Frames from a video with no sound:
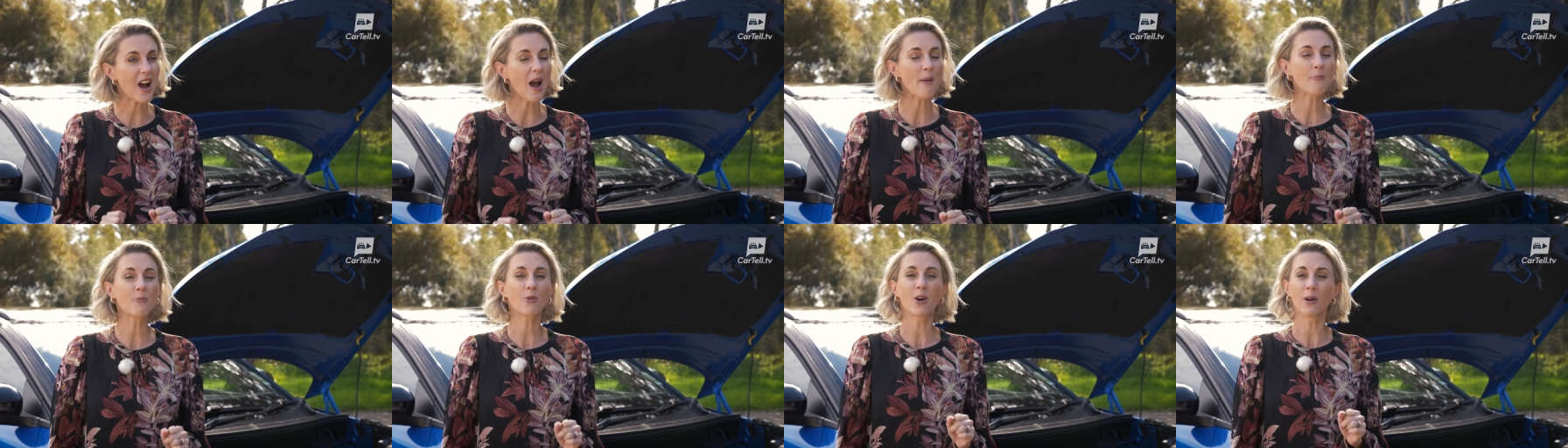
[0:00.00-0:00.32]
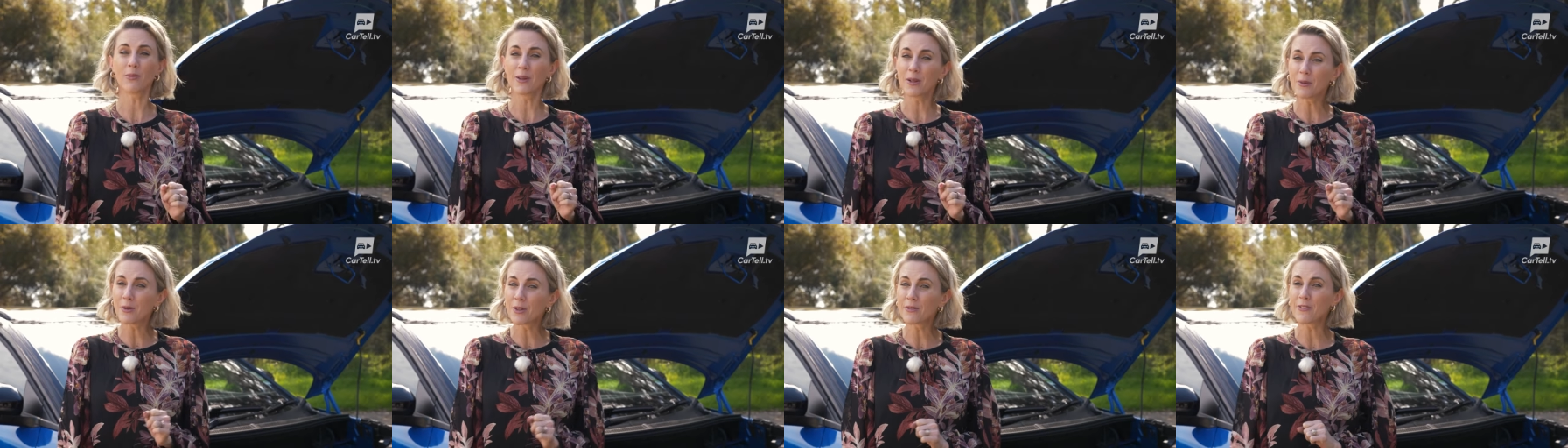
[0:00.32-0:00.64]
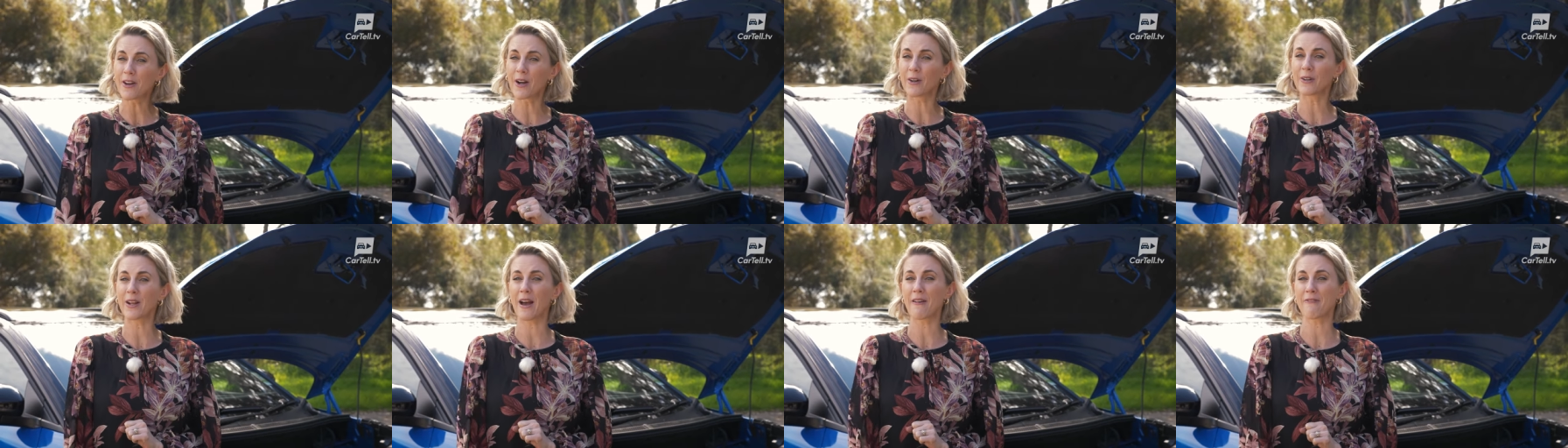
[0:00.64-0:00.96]
I probably would have
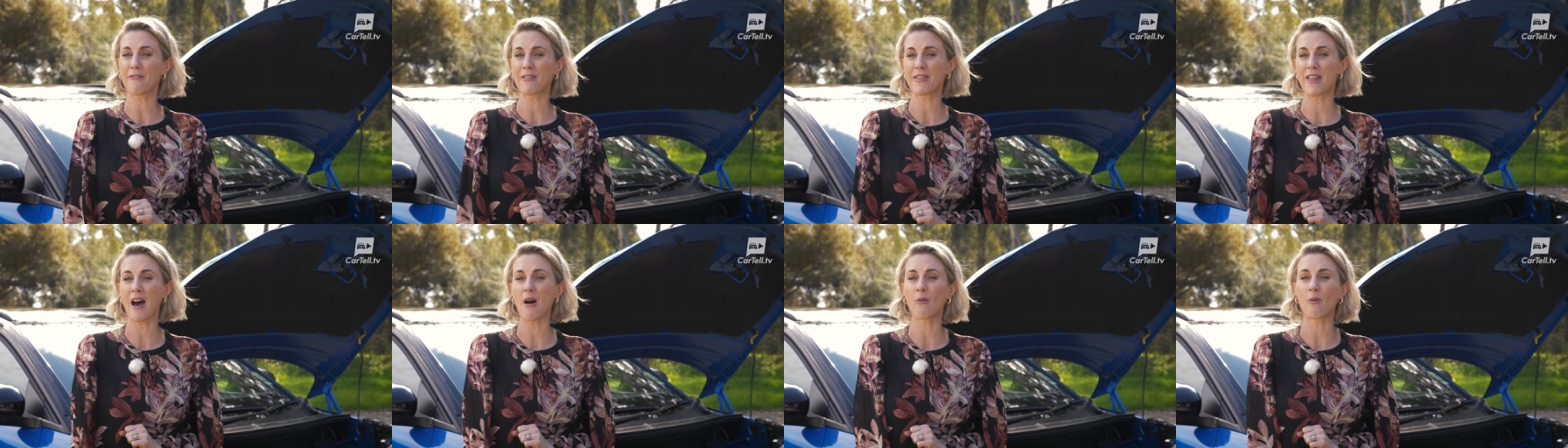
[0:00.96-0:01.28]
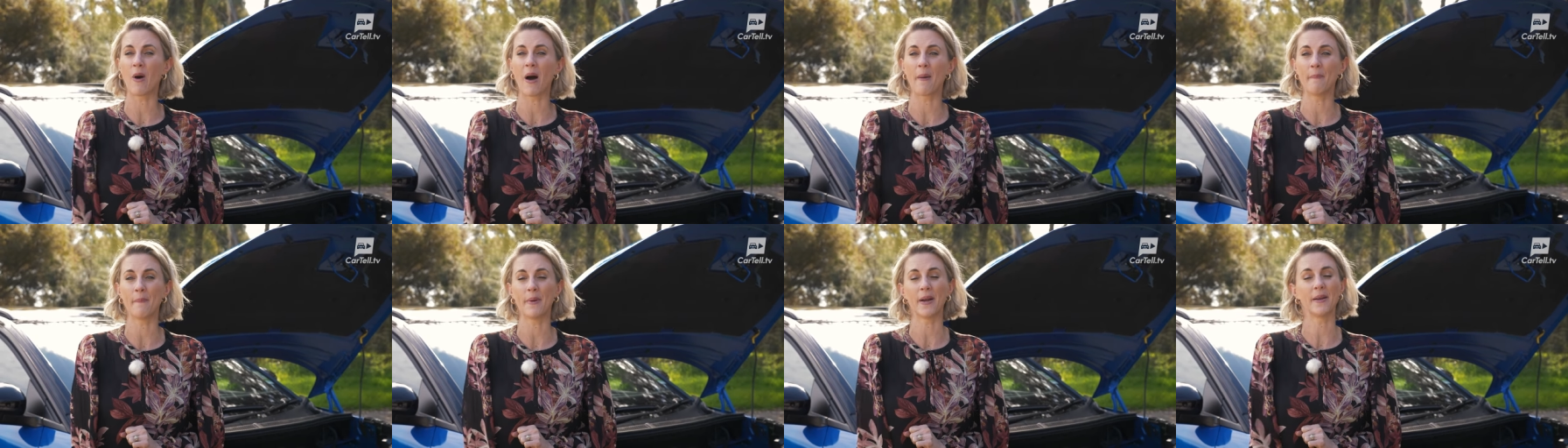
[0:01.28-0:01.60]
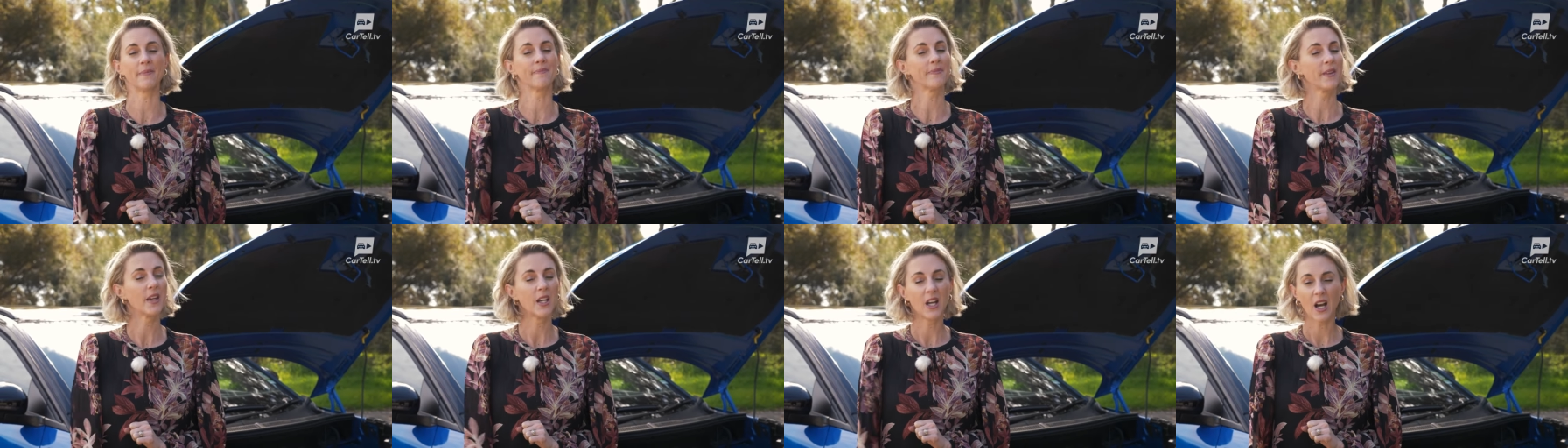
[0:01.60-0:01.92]
held out for that one,
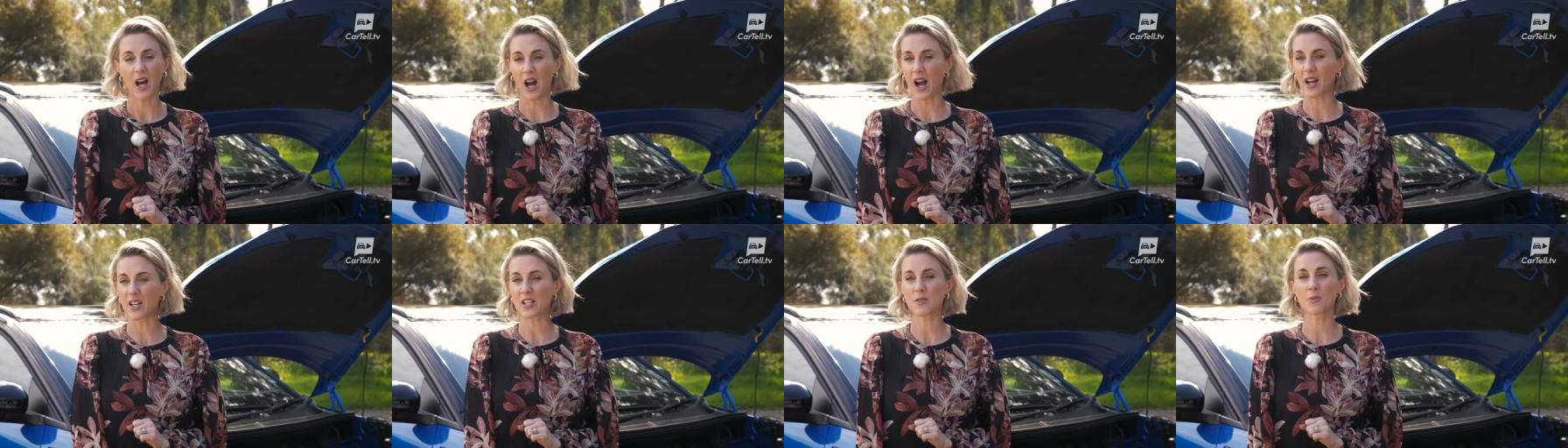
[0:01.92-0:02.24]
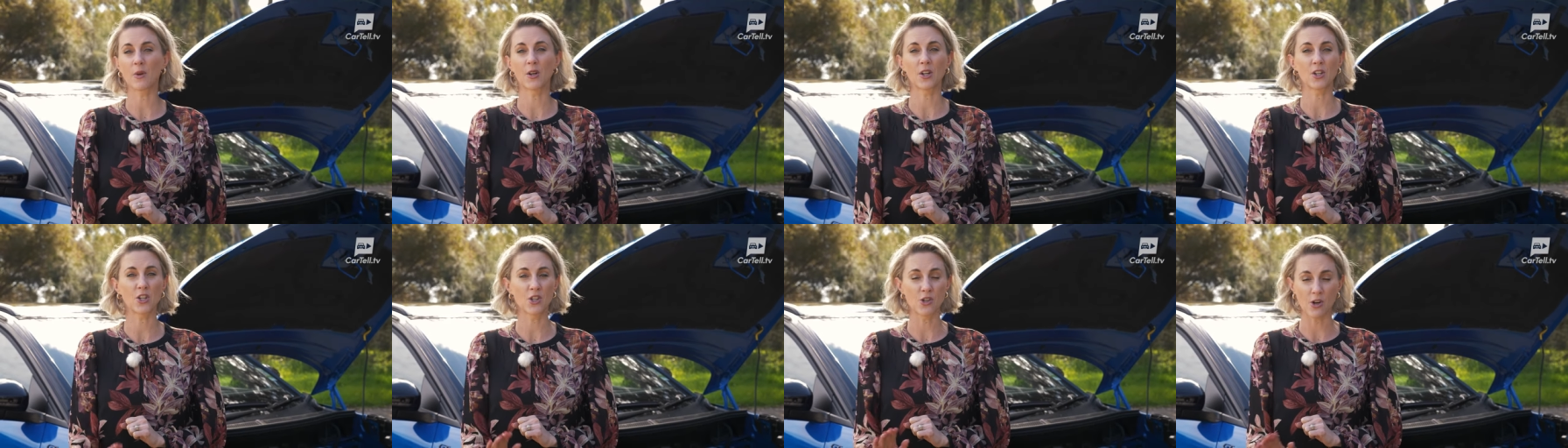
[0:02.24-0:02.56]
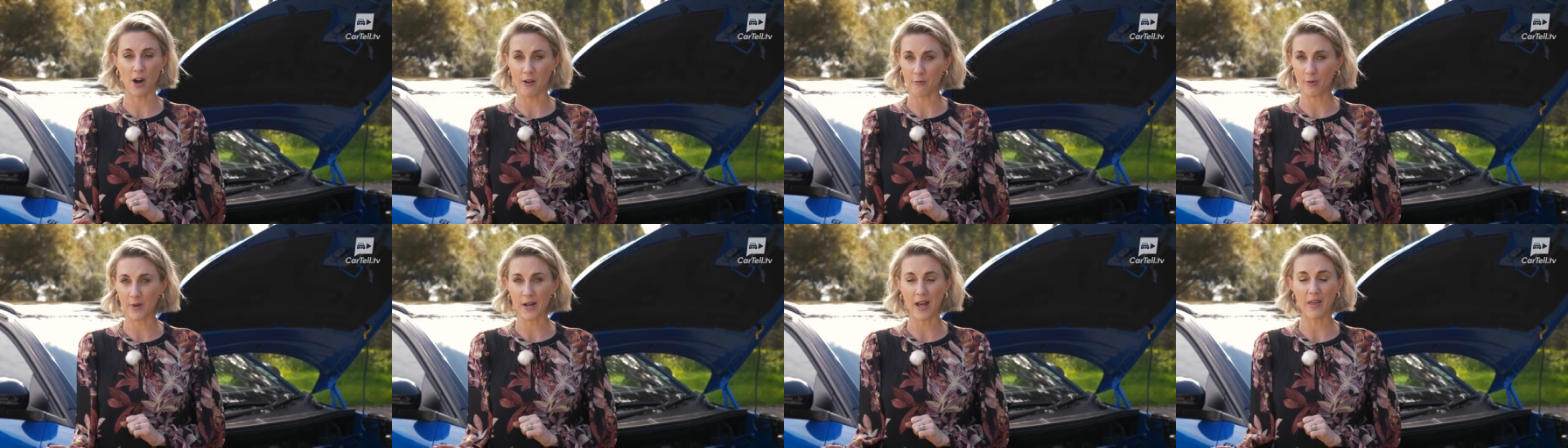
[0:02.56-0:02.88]
but I just wanted to
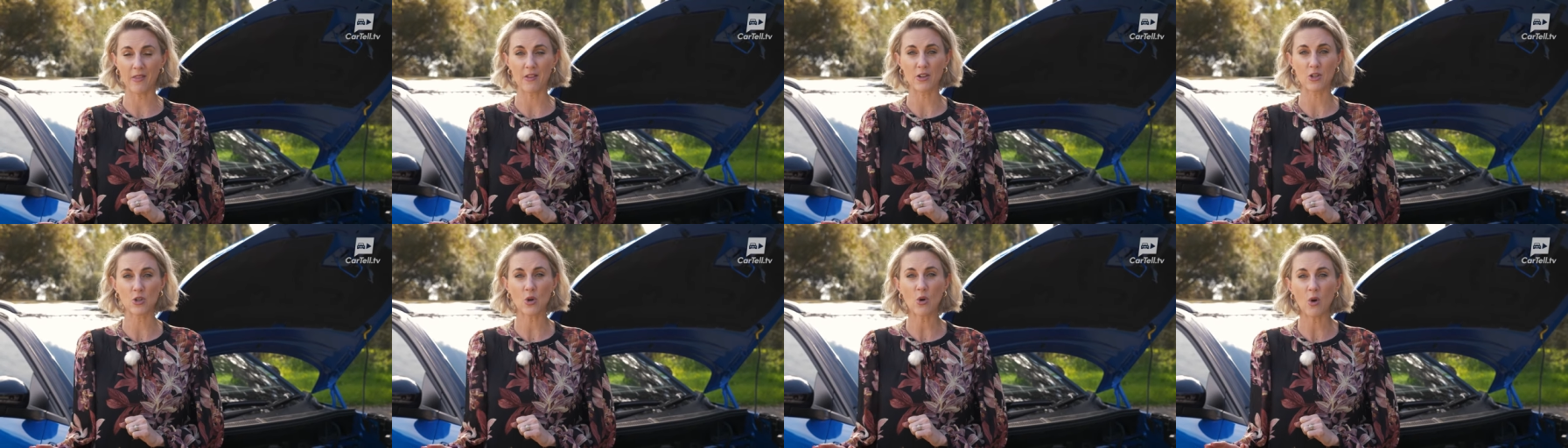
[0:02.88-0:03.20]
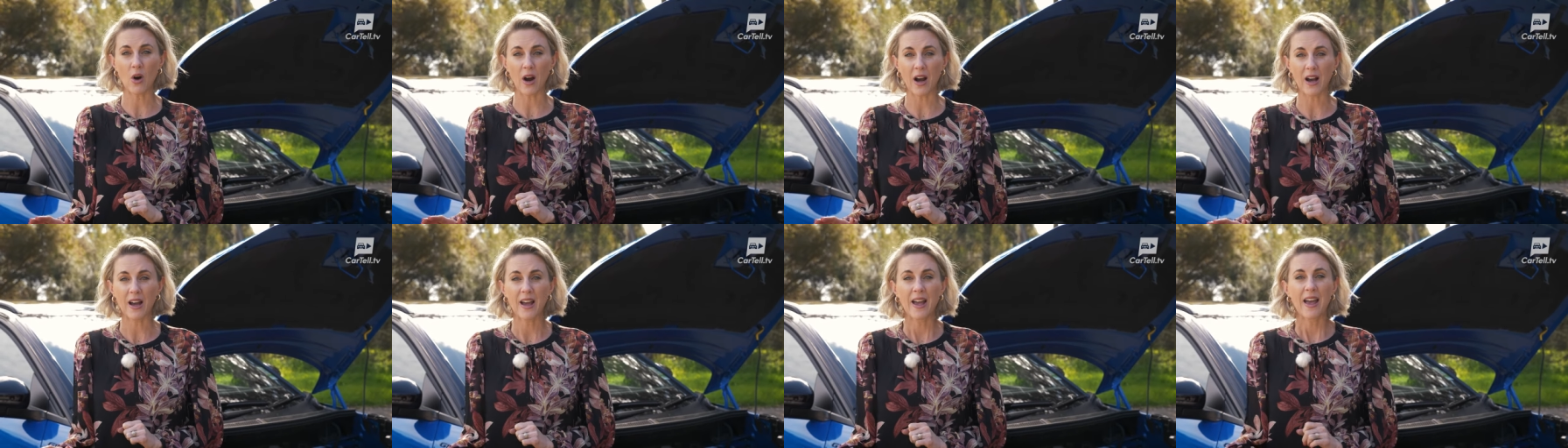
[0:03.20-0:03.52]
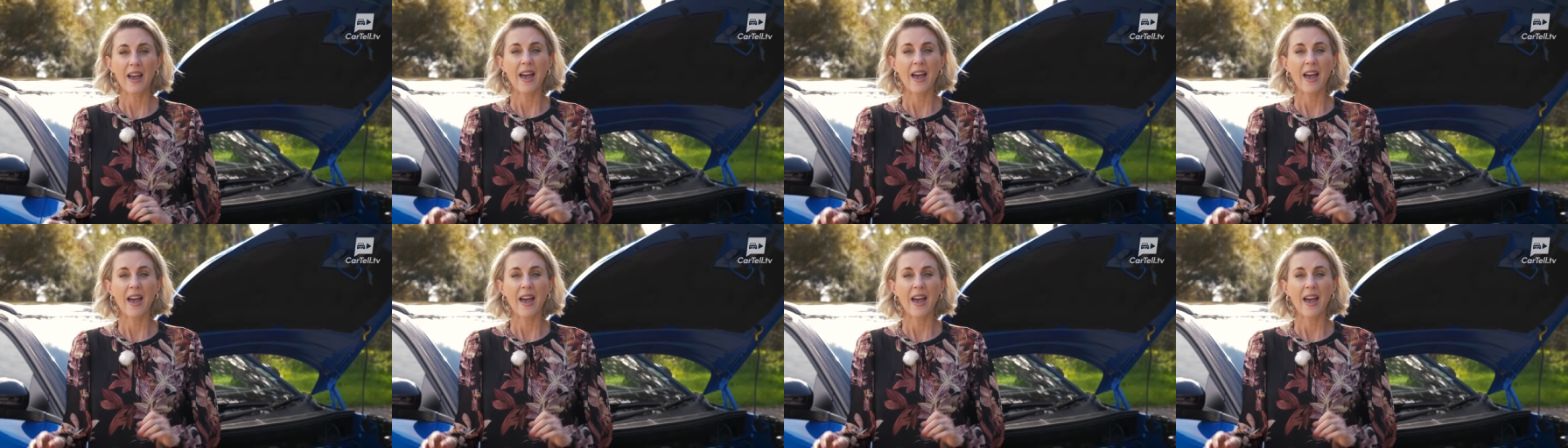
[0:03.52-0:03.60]
drive one out the door.